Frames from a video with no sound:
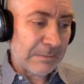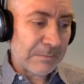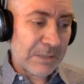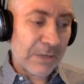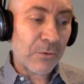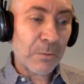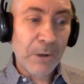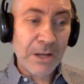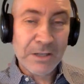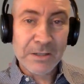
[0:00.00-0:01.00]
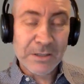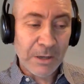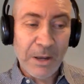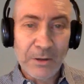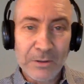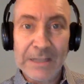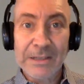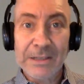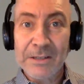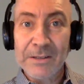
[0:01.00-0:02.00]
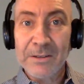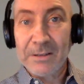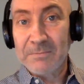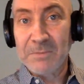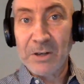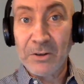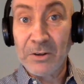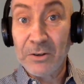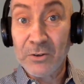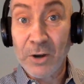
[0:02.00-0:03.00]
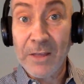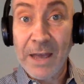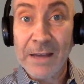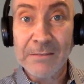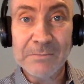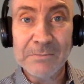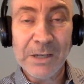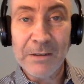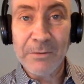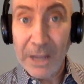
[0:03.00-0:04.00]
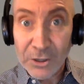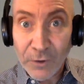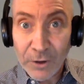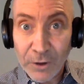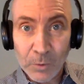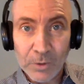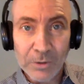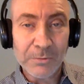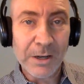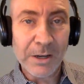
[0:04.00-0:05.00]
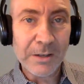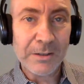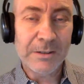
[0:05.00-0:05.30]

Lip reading: several projects come out lately that are going to try that. The hedge fund world, right?